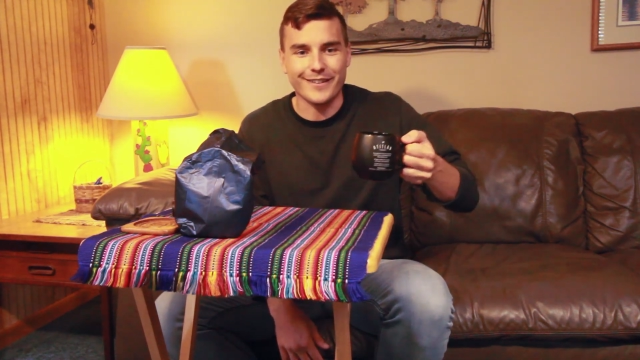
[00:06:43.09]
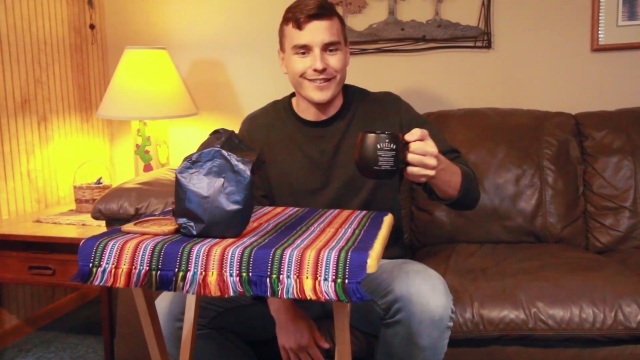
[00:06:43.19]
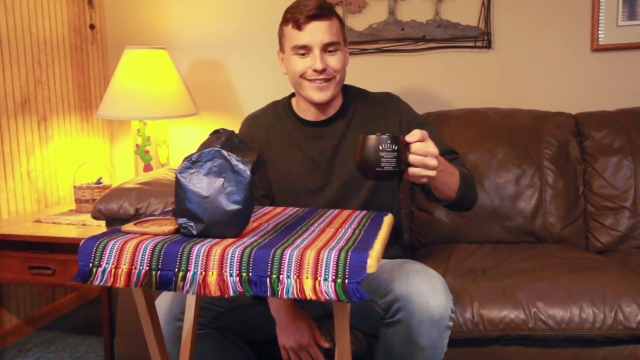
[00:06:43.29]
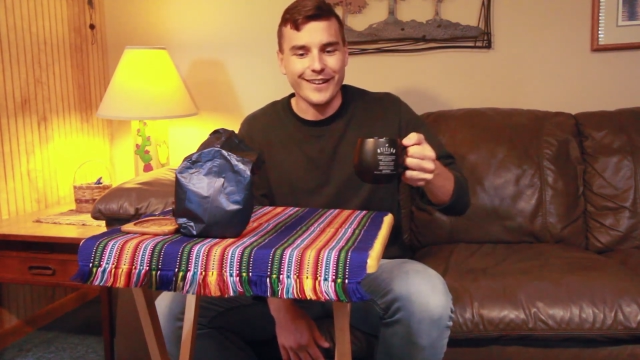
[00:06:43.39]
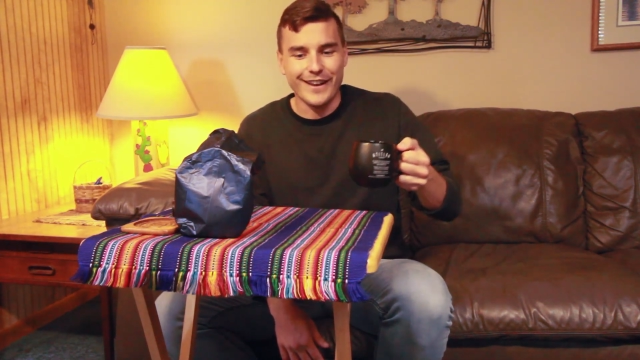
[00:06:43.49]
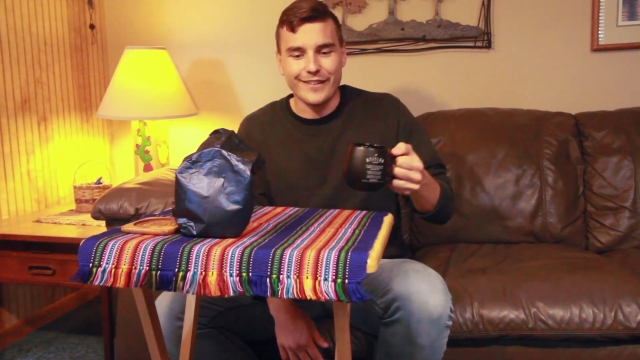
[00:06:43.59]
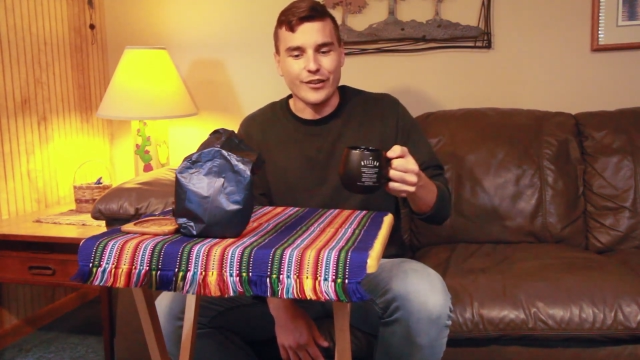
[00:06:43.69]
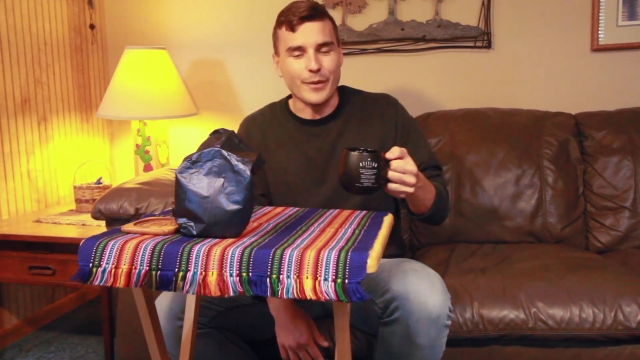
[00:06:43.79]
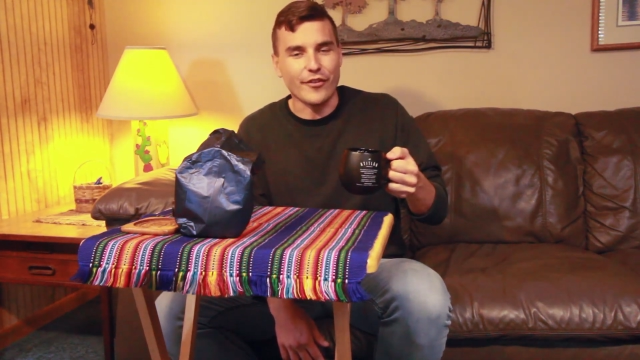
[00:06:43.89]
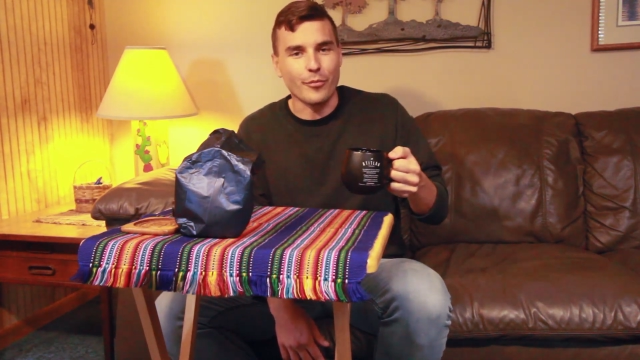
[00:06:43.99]
it's a
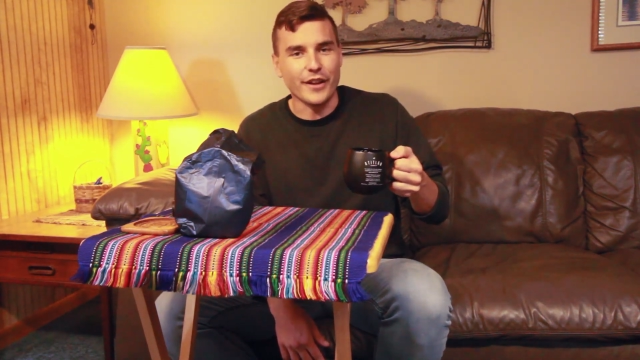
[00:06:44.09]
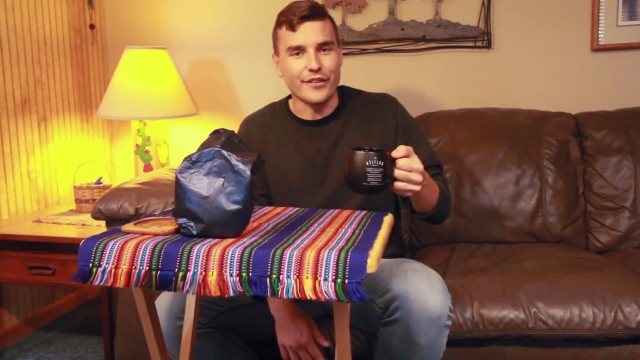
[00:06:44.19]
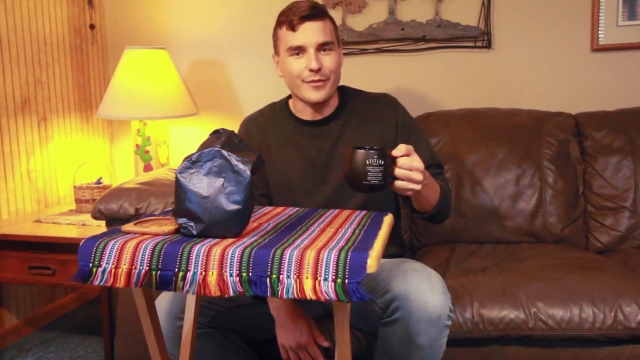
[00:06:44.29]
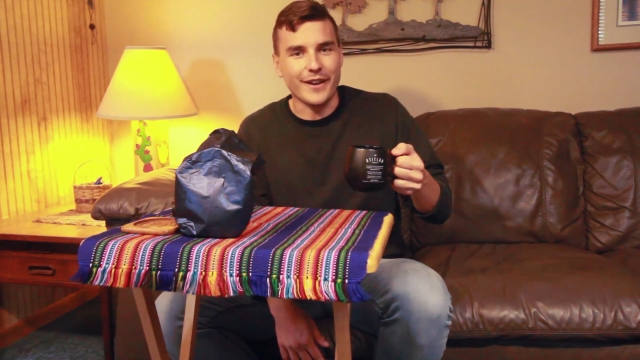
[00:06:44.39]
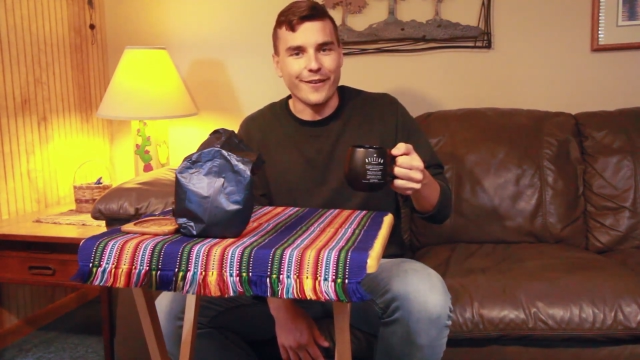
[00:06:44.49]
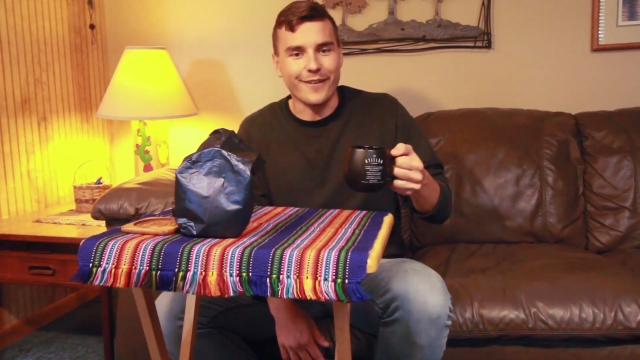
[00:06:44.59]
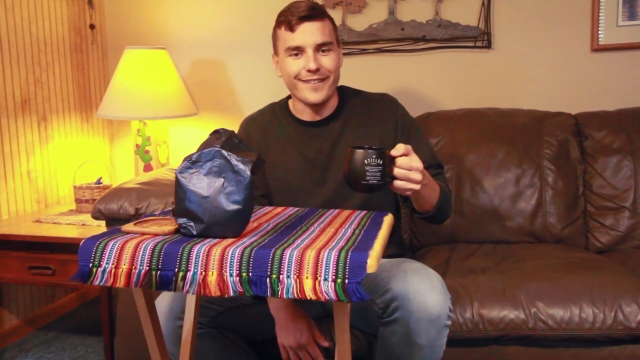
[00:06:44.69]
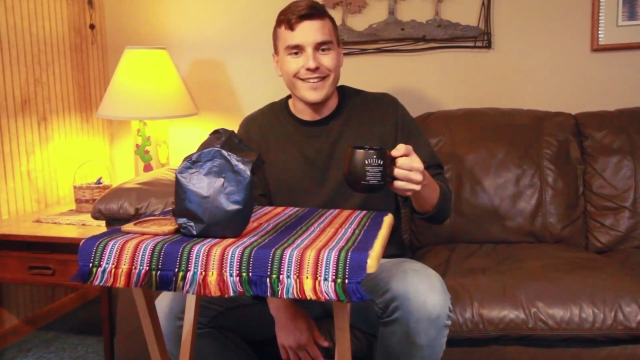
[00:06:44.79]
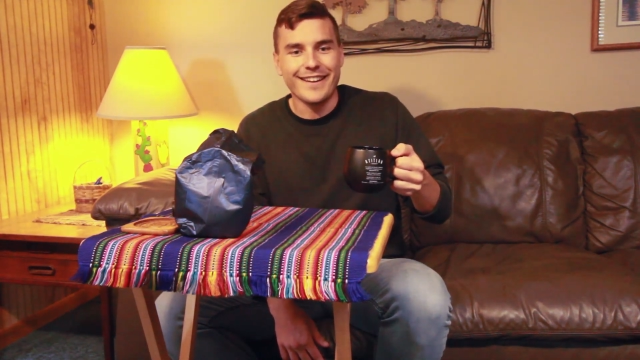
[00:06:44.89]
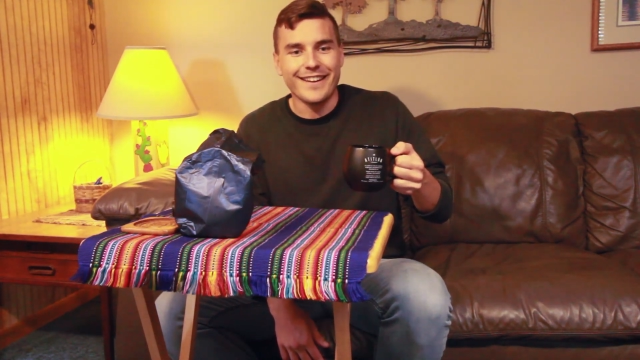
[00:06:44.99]
special place in my
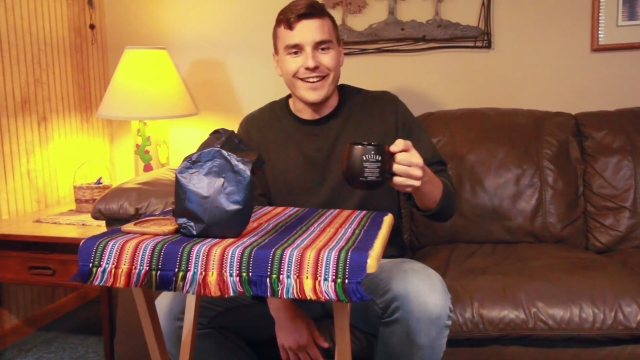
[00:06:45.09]
heart,